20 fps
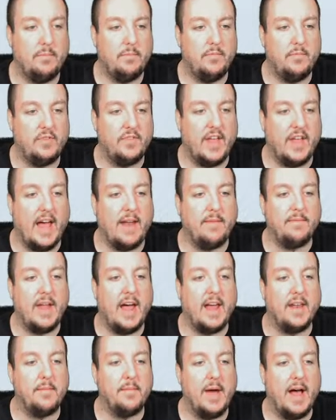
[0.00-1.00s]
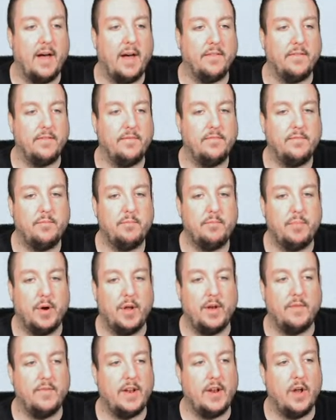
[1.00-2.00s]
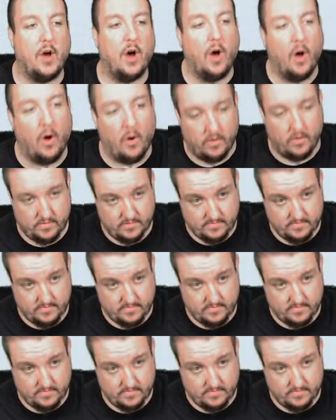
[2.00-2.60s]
slide them down the mountain, put them in the hole.